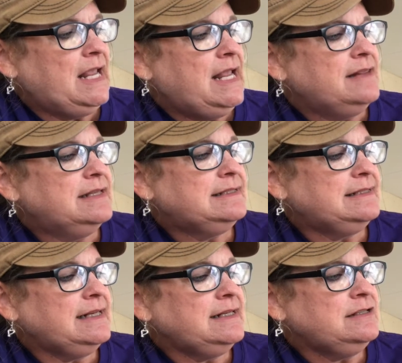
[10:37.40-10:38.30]
The
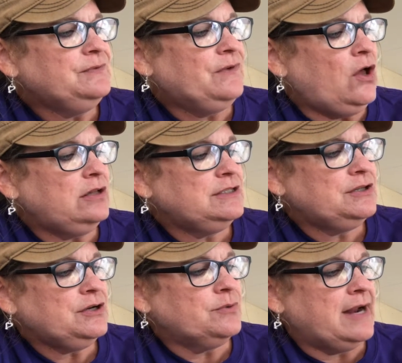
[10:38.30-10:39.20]
seeds fall to
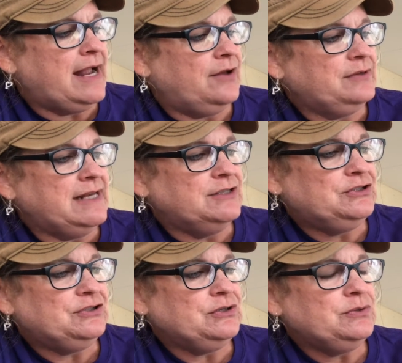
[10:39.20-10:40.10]
the ground and
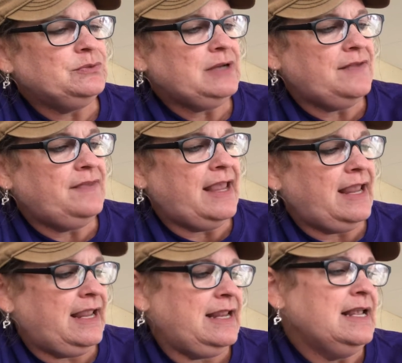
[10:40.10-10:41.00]
soon
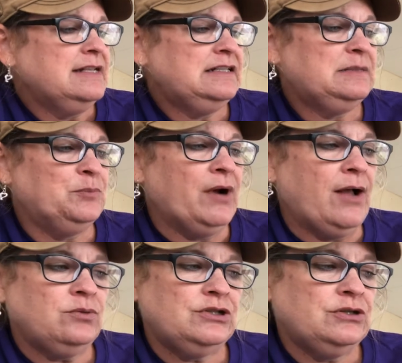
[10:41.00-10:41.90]
they
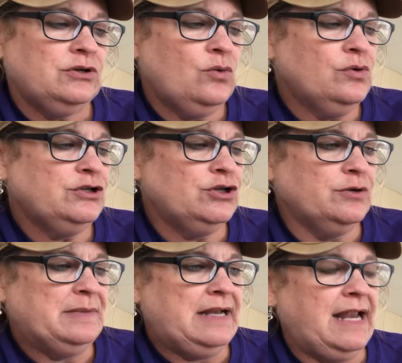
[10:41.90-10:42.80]
sprout or
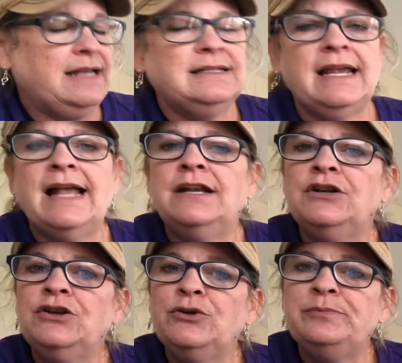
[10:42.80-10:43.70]
germinate and a
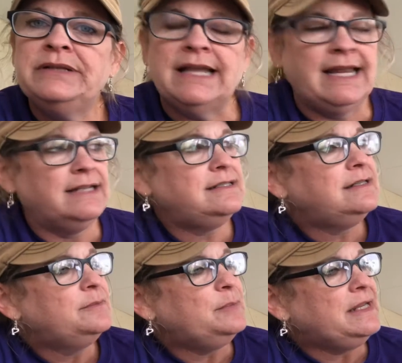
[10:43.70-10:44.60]
new plant
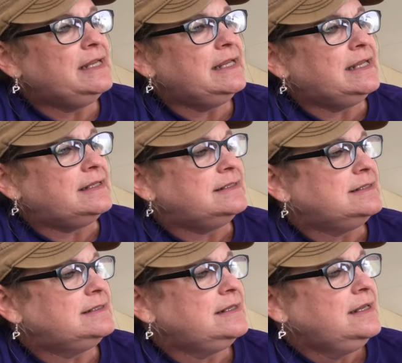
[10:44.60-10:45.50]

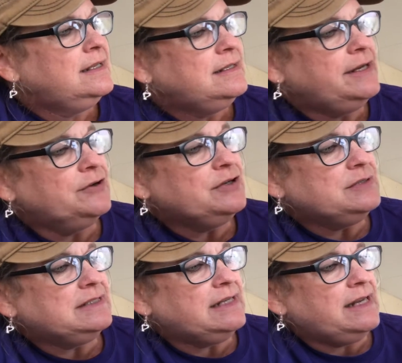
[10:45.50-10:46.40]
begins. Here you
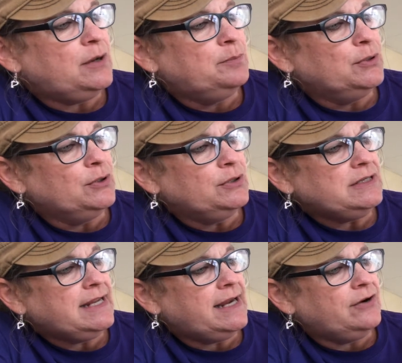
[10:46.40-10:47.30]
see a
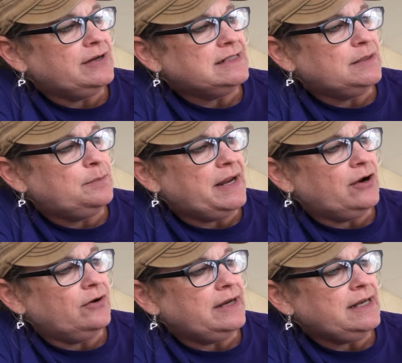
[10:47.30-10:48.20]
bird carries a
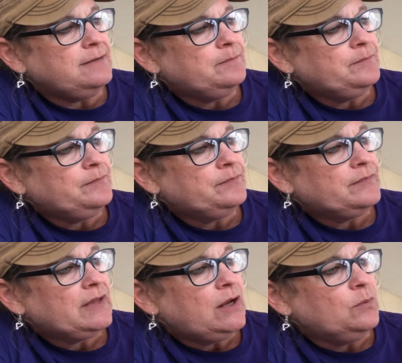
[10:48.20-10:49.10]
berry
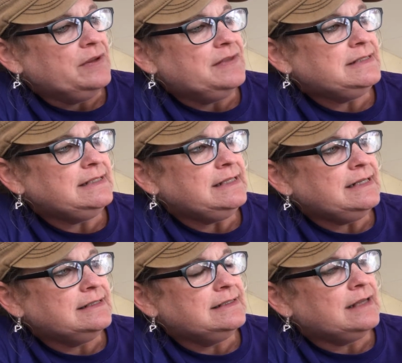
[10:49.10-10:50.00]
with a seed
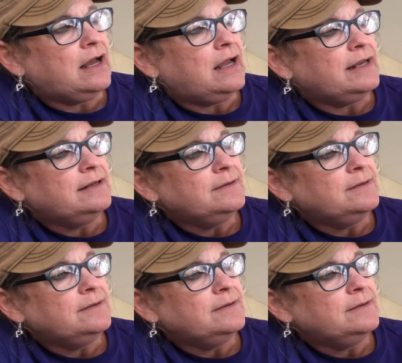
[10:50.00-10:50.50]
inside.